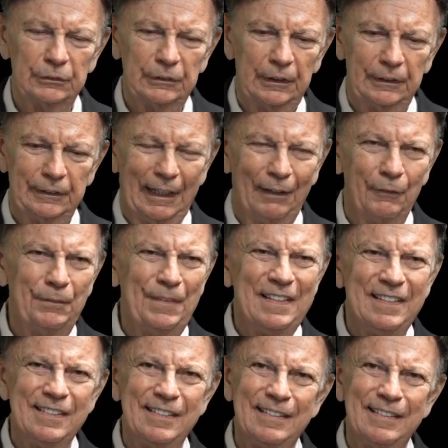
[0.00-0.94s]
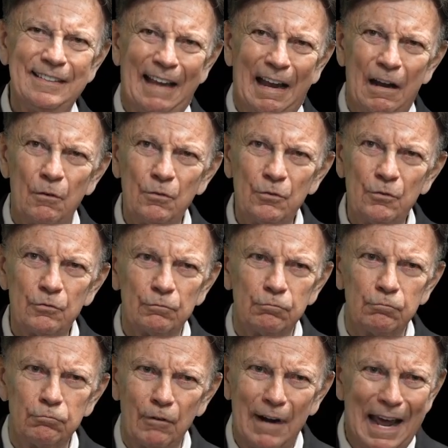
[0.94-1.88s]
now, this sounds
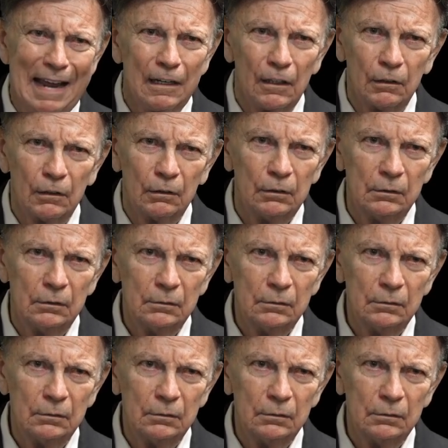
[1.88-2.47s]
radical.